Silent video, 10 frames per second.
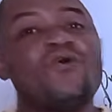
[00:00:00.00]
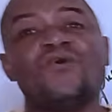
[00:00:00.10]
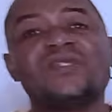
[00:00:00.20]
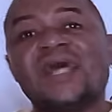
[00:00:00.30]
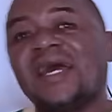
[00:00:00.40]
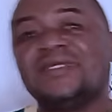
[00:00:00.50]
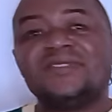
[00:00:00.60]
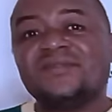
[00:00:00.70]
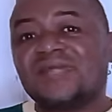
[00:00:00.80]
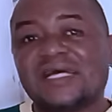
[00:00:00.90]
or the
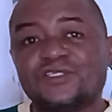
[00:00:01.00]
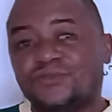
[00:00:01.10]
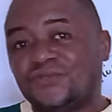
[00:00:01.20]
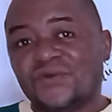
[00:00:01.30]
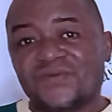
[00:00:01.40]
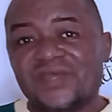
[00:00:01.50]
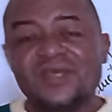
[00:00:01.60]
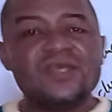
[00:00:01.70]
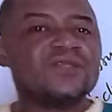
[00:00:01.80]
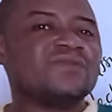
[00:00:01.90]
ideal gas theory